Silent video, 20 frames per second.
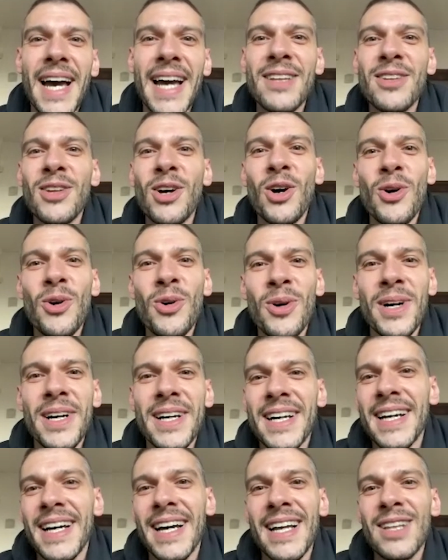I know
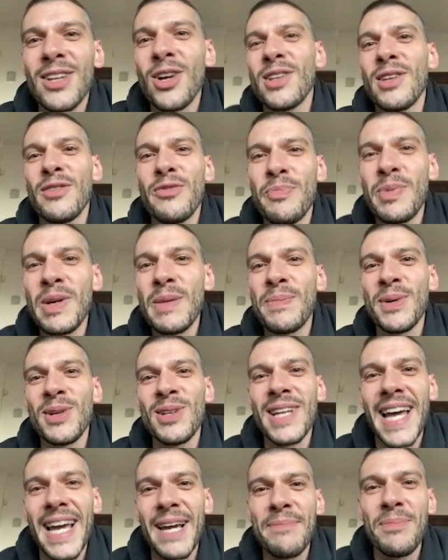a lot of people
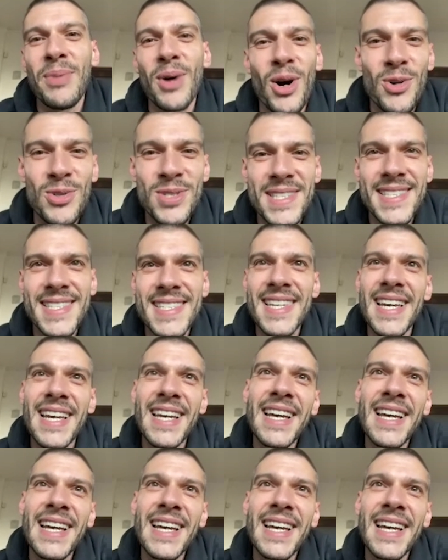like posts,